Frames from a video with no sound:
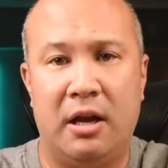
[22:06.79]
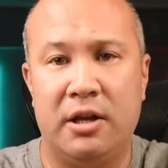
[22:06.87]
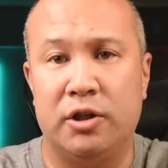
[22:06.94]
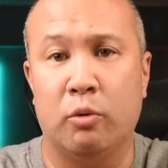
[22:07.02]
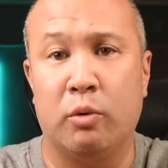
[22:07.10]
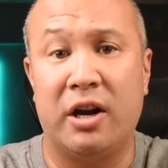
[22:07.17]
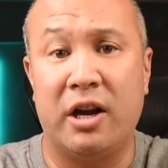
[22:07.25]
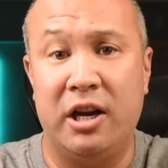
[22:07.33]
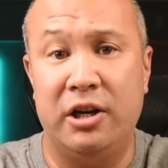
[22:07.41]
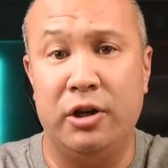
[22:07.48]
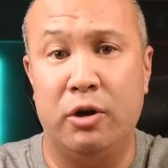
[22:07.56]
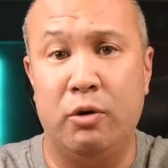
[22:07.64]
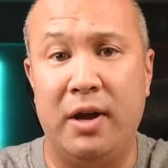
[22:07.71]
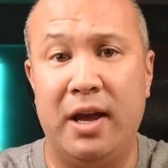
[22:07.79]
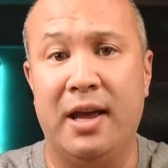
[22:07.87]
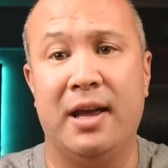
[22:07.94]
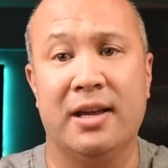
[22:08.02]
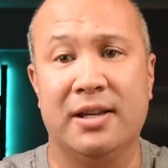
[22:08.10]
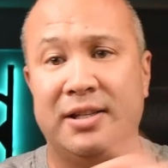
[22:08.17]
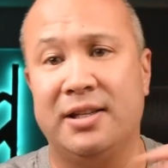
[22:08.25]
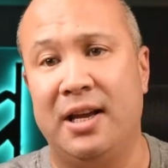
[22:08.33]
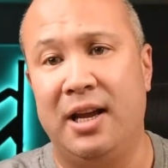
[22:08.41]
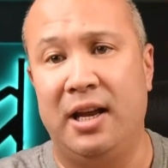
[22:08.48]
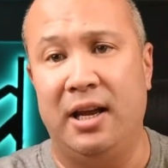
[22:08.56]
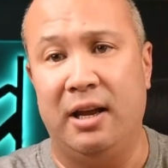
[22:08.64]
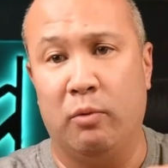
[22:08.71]
So what I'm going to do is,
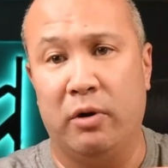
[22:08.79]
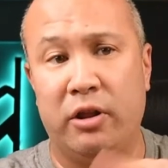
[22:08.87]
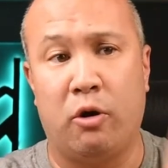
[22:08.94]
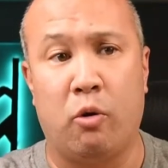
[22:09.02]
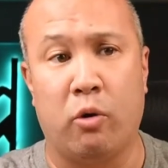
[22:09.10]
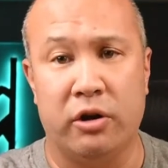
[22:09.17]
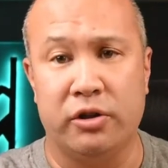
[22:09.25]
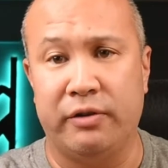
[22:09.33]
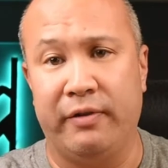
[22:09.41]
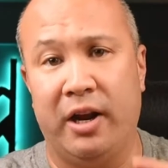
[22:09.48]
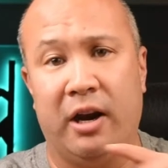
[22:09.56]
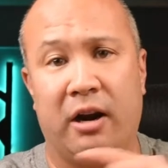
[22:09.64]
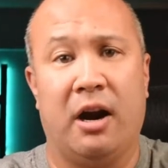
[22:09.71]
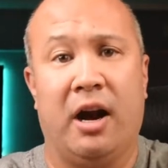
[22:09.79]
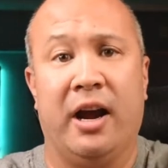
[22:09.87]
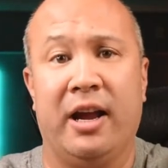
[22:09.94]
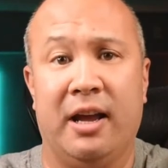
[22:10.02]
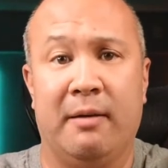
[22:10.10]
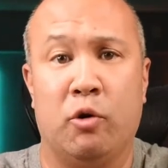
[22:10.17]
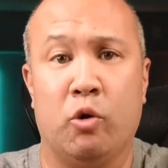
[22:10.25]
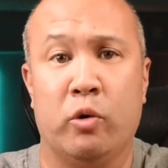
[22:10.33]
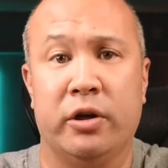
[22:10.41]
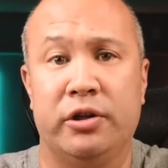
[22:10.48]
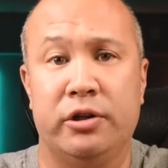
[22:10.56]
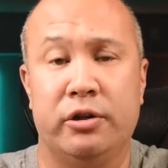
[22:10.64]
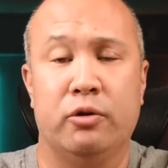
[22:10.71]
in one of the corners over here, I am going
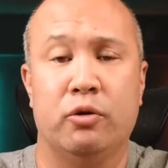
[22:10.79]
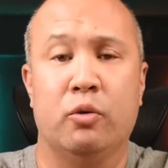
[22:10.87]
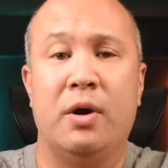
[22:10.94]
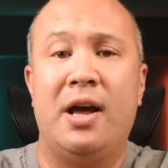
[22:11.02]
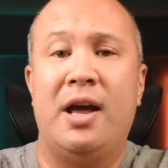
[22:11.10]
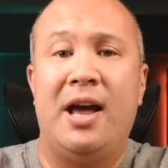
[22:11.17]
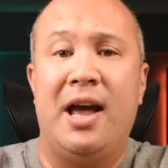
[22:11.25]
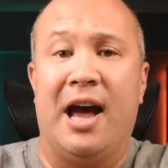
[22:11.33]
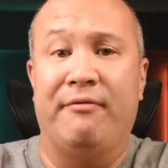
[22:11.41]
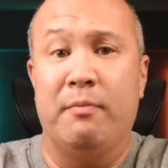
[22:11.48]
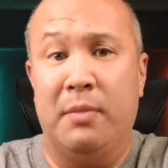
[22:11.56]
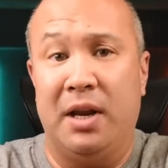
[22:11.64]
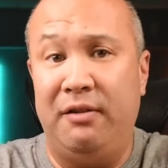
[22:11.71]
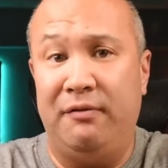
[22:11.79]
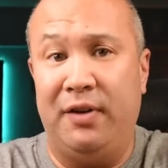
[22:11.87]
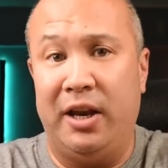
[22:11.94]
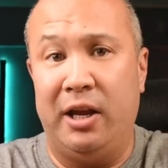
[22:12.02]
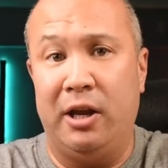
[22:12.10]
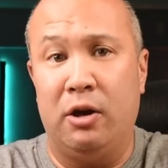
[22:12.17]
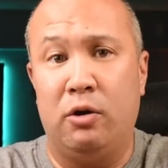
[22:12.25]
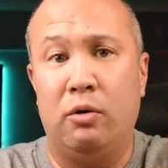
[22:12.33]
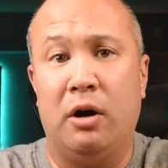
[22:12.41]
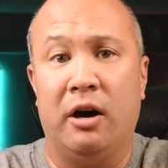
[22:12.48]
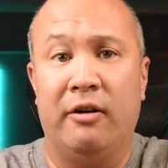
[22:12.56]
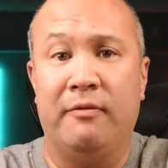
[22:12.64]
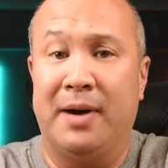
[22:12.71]
to have a mini video
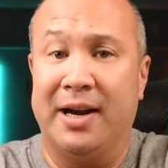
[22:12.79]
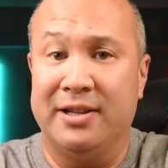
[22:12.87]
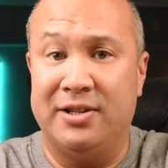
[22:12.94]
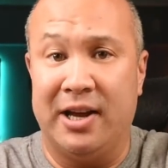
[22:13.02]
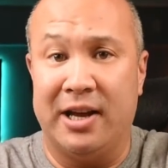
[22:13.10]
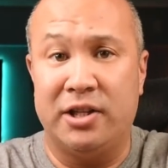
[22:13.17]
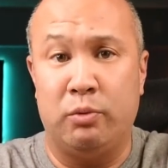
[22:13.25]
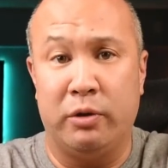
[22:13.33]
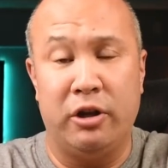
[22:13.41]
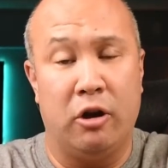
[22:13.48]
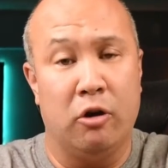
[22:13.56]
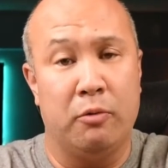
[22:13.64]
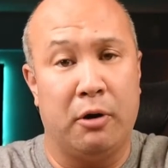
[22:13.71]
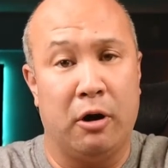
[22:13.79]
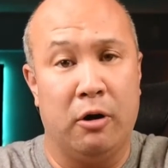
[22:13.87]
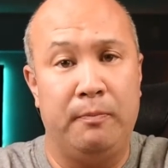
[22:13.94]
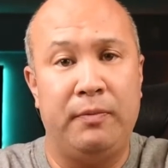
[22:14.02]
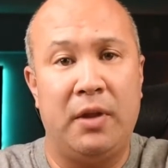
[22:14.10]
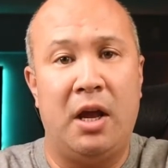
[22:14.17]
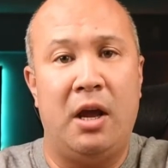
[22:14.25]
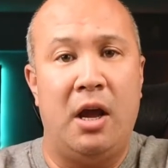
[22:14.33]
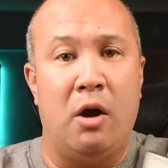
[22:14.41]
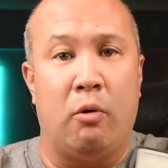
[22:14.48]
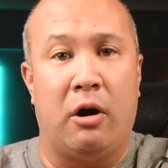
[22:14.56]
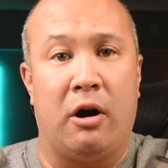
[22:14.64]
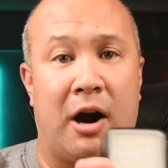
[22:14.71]
of my test with the GoPro,
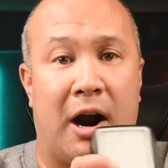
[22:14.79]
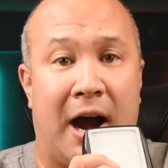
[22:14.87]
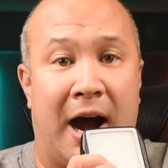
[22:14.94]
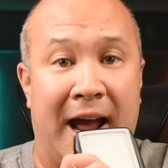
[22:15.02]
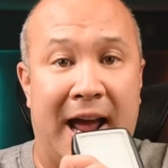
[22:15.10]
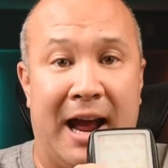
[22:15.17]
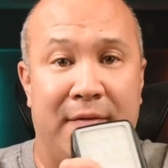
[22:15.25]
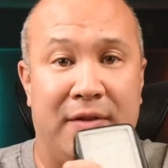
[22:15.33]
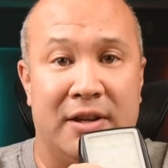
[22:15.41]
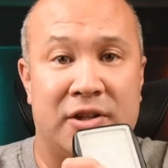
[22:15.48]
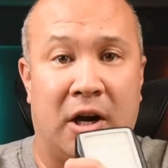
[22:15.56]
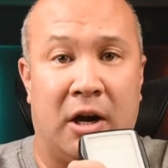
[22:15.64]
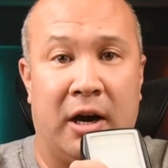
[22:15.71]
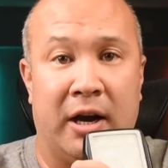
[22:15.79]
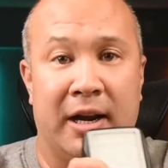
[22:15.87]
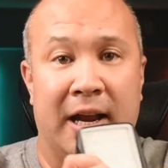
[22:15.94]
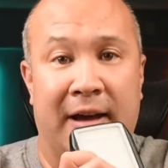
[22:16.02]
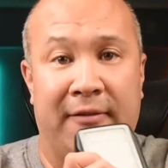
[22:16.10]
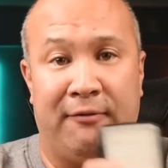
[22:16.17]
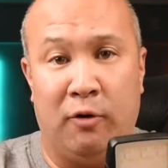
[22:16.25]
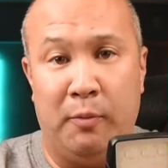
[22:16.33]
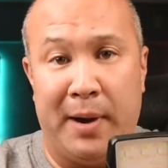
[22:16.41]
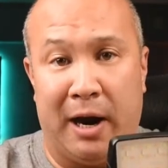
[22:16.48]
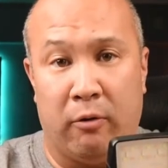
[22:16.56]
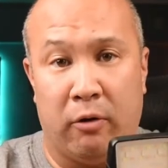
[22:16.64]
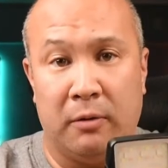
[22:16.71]
where I have this on at full
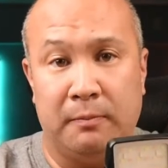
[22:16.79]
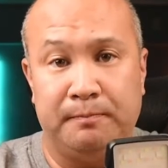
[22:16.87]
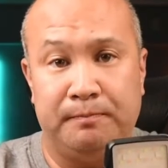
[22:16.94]
power